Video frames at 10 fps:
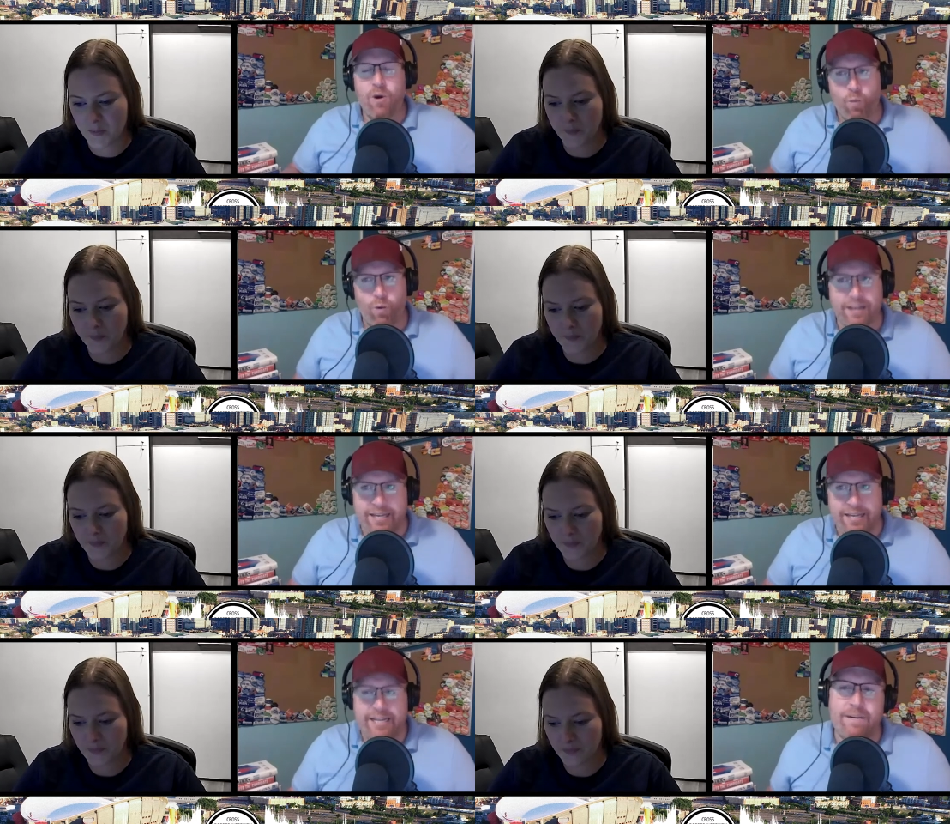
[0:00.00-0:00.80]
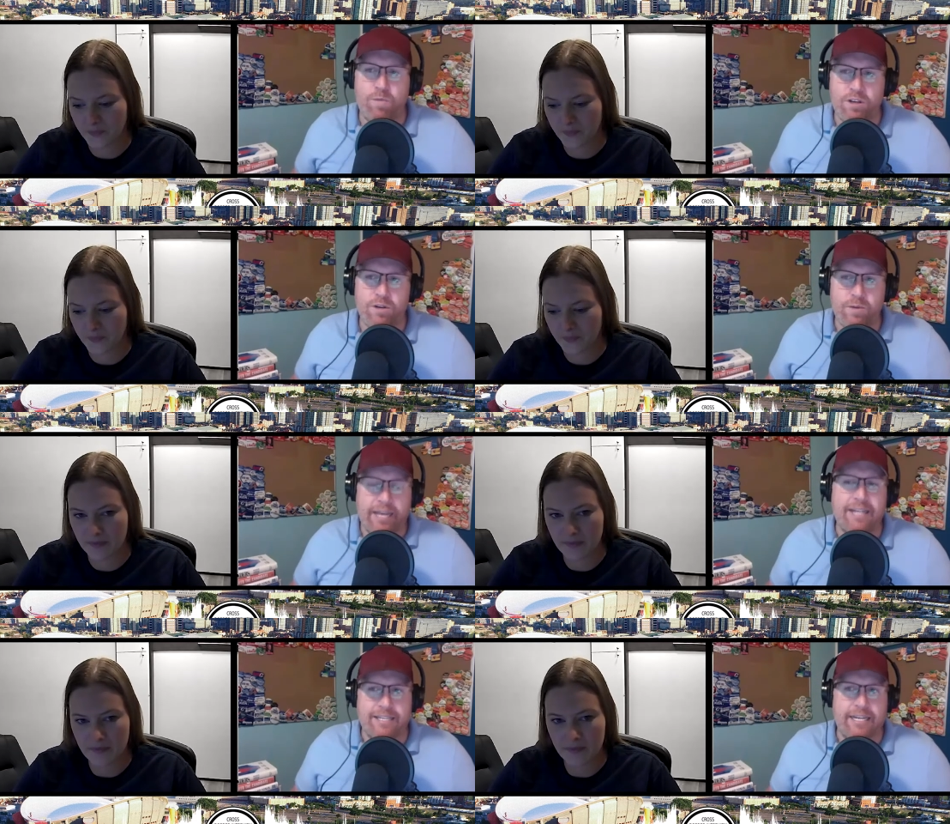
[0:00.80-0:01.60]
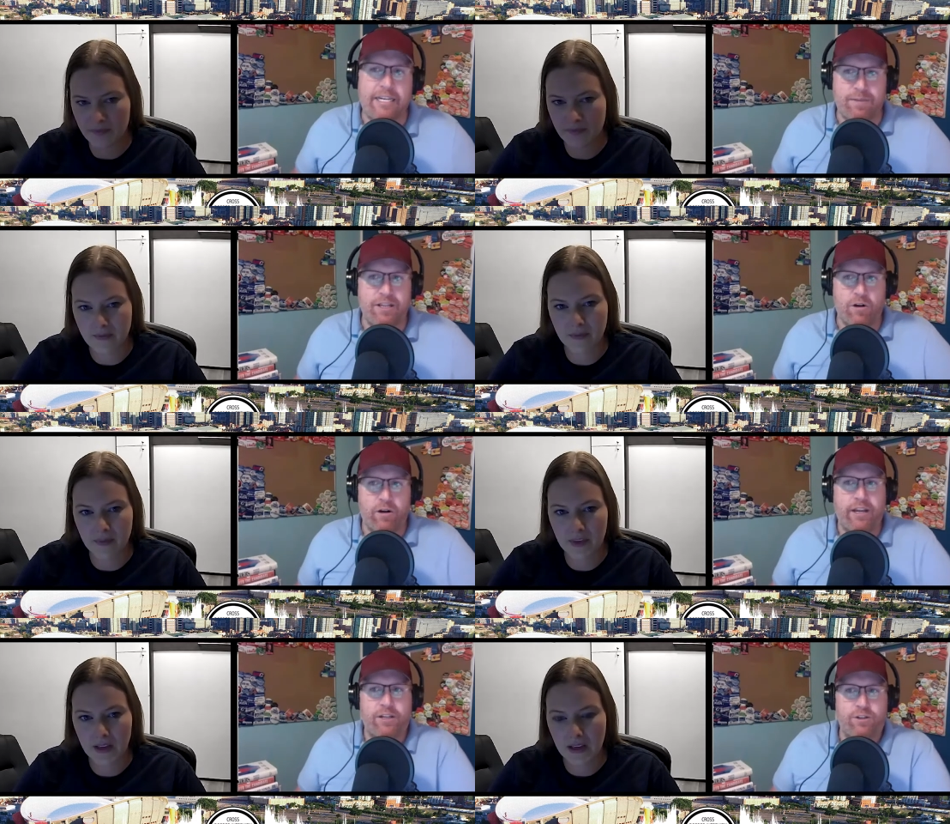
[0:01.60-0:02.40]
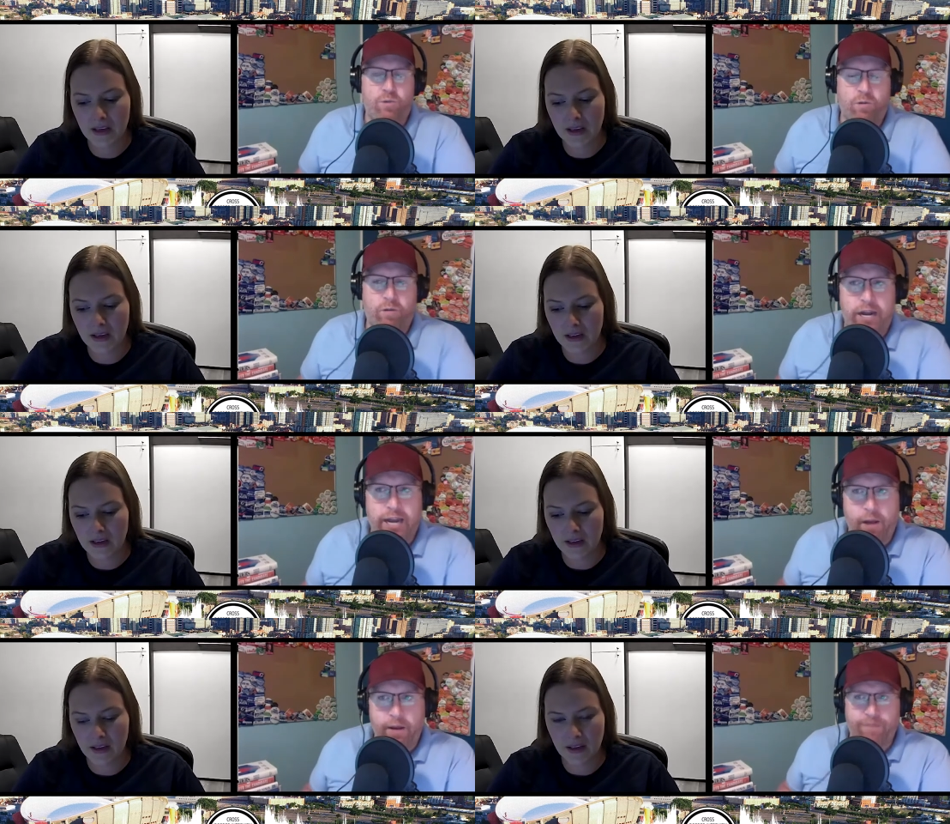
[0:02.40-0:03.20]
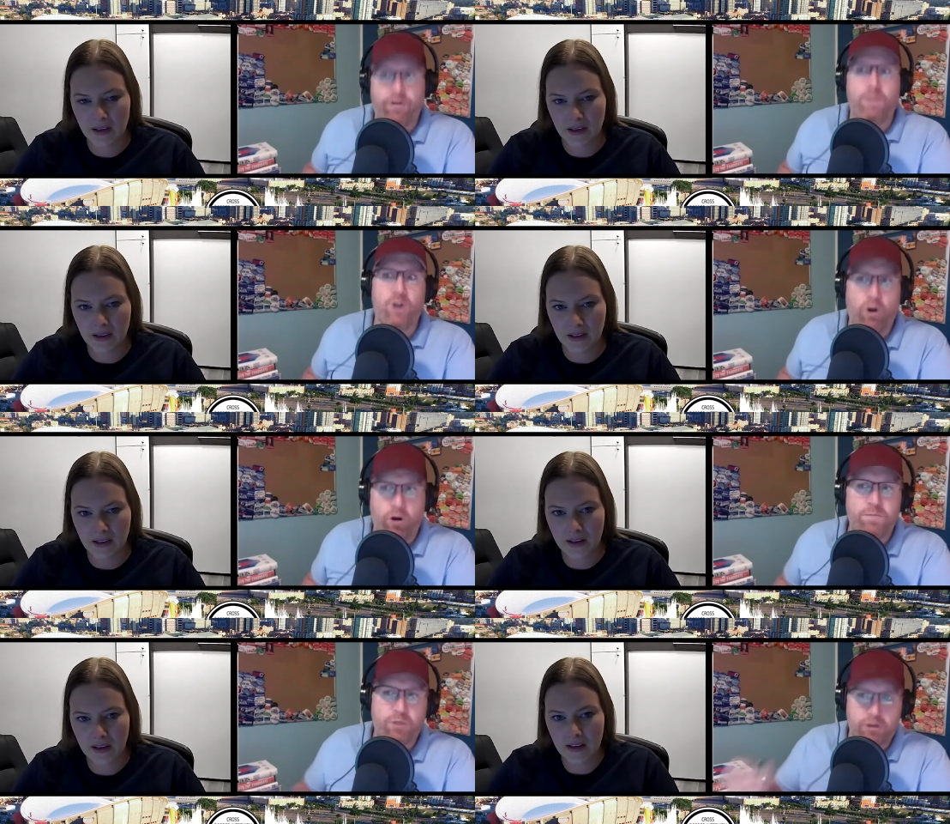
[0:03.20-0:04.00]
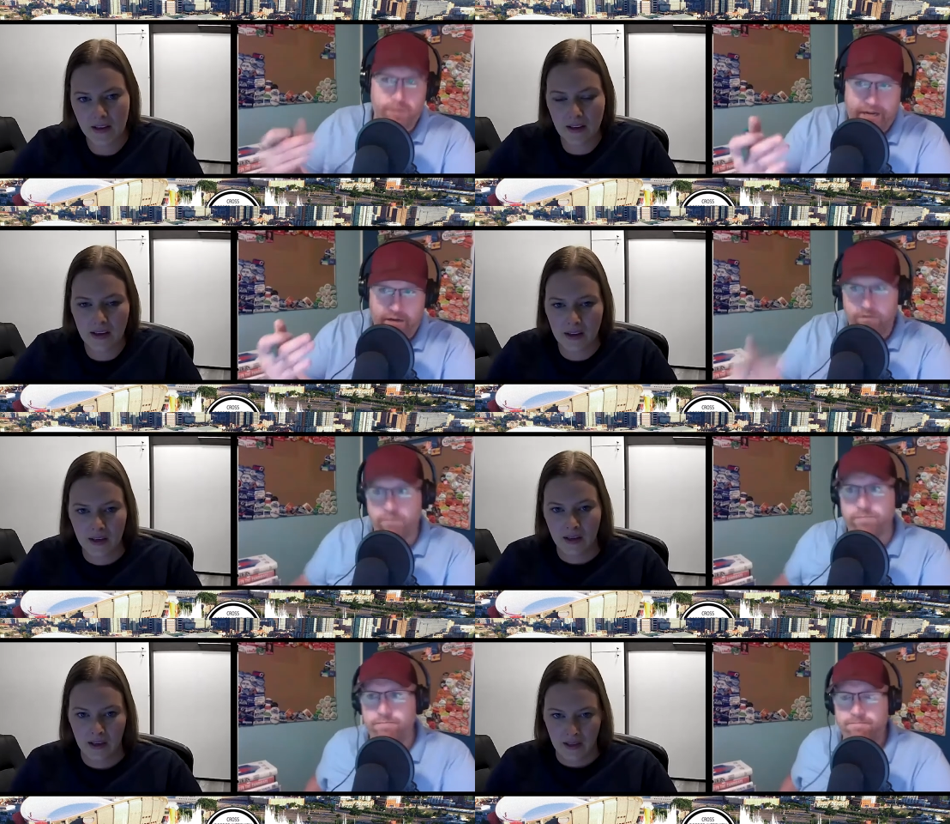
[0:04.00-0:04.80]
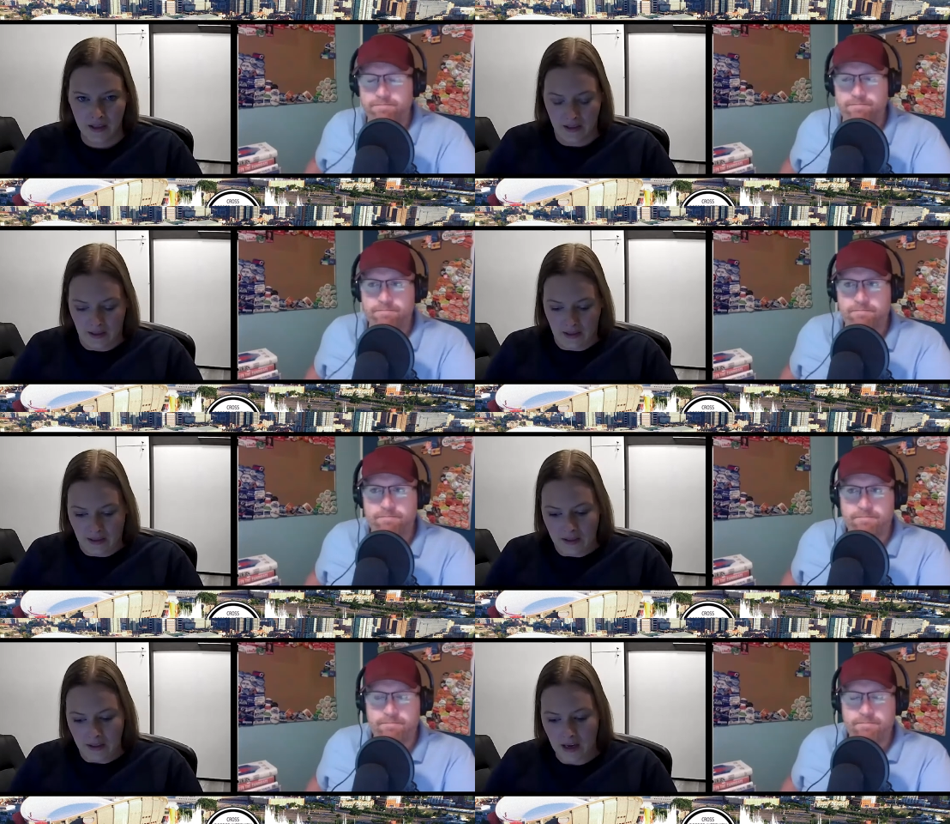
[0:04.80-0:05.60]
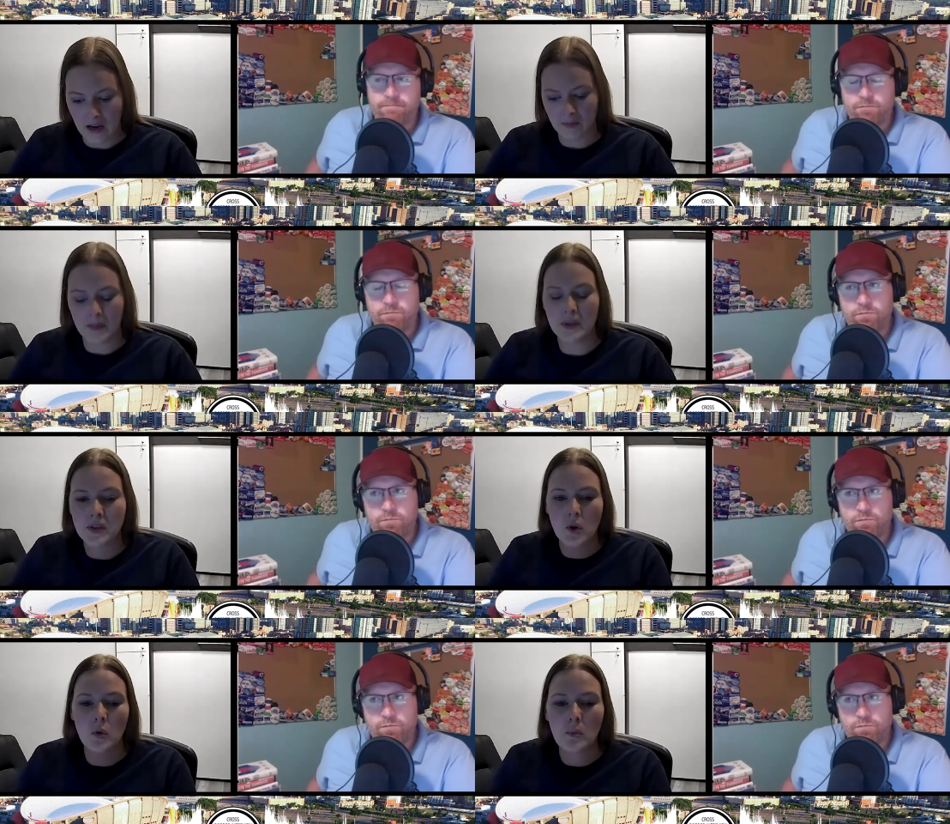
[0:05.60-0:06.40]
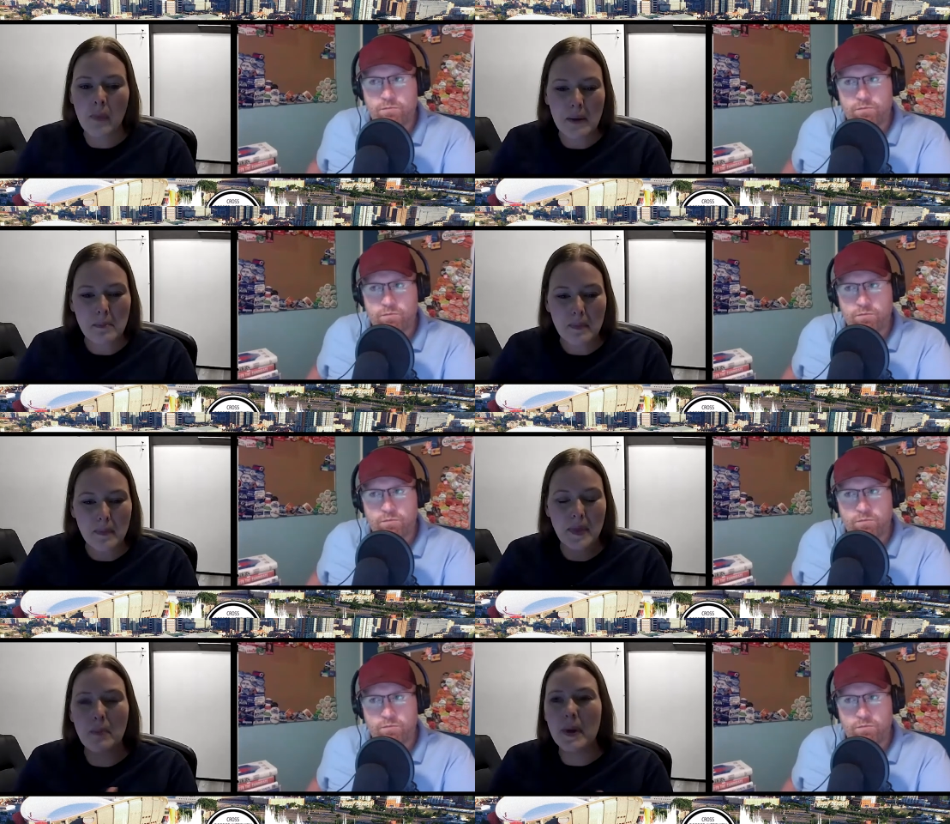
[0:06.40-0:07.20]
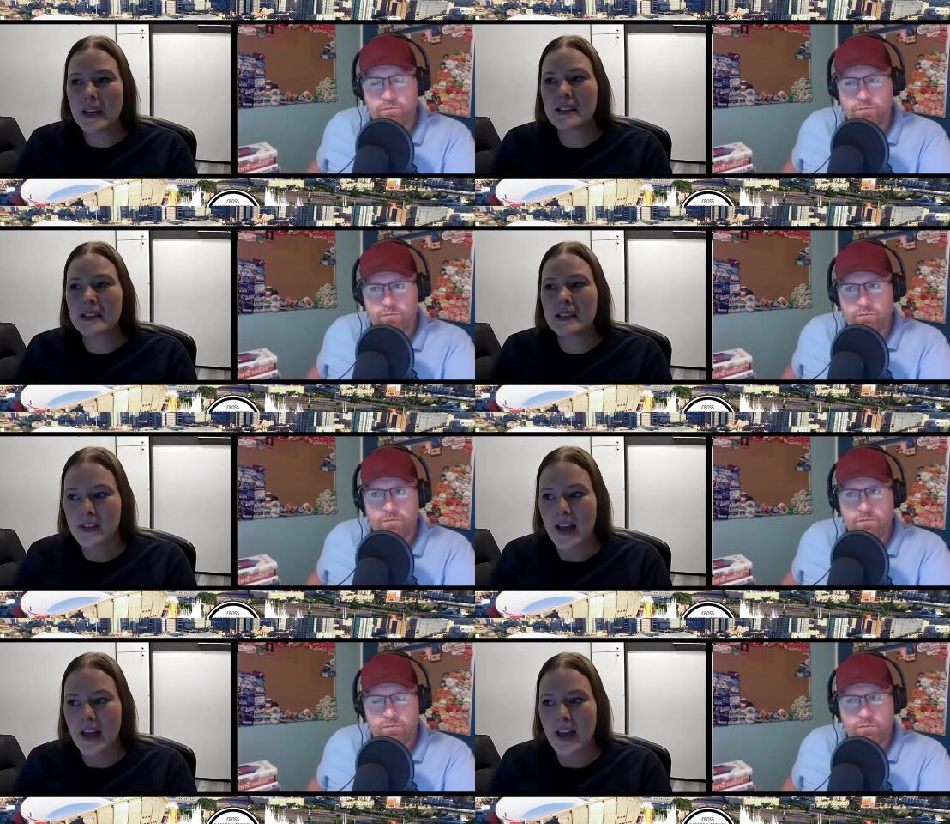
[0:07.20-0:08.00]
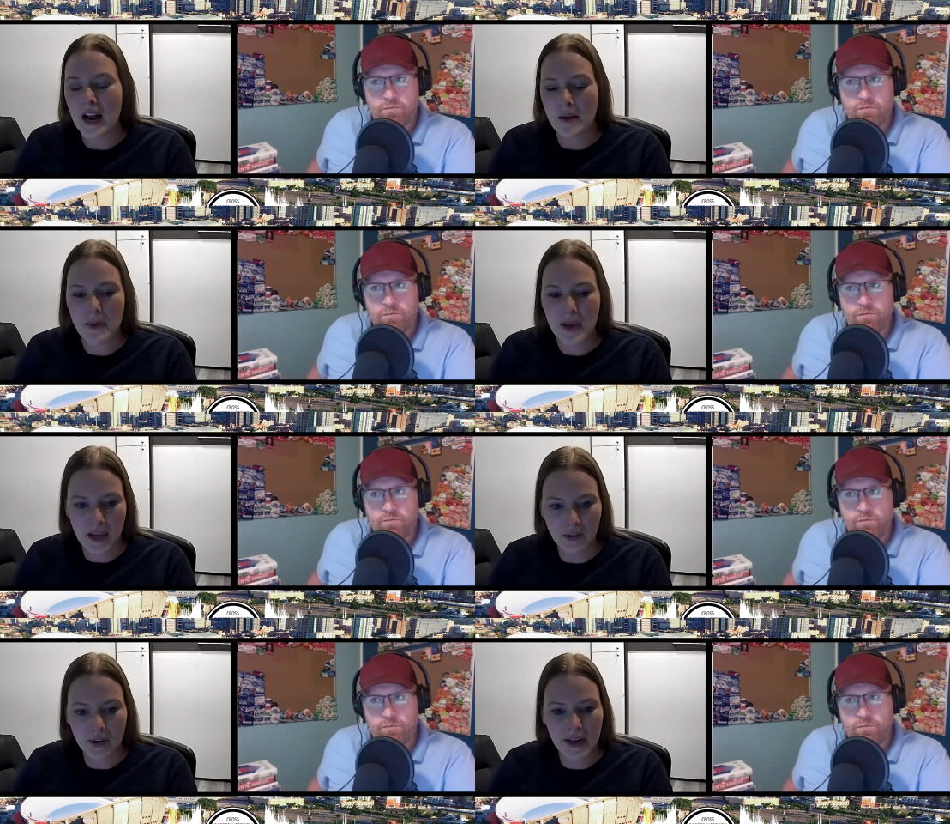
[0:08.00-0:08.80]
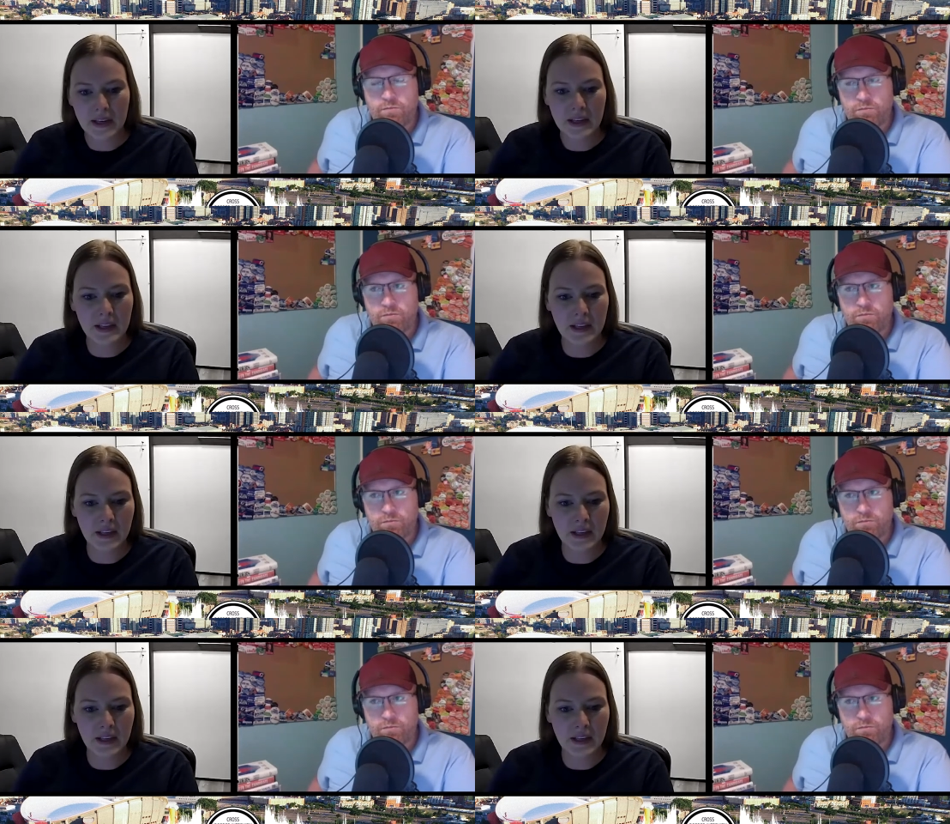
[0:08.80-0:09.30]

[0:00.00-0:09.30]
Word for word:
Speaker 1: what need, what do kids need to be learning in school right now from your perspective?
Speaker 2: Um, so my, the biggest issues that I'm hearing